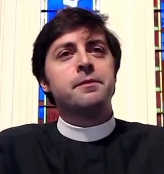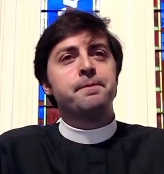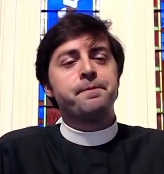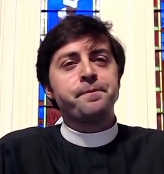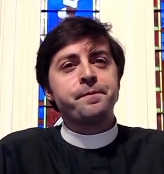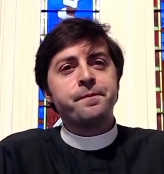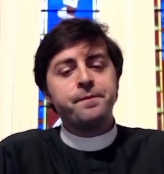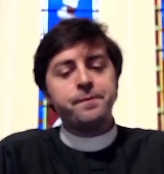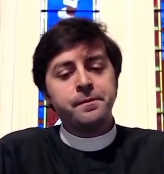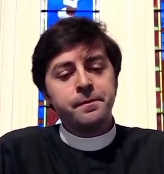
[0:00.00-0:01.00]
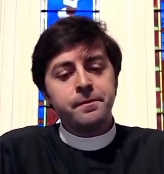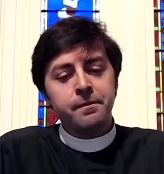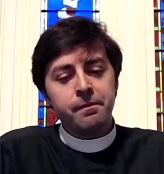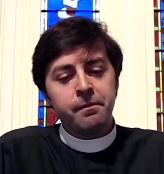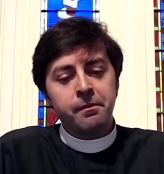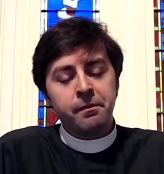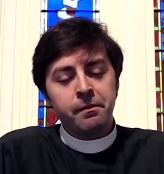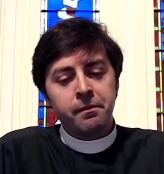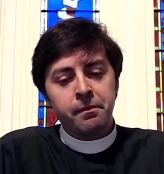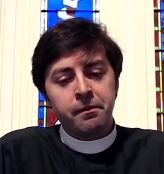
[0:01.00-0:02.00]

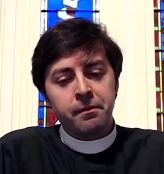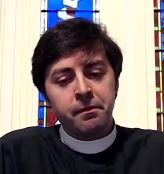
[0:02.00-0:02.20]
Nobody speaks.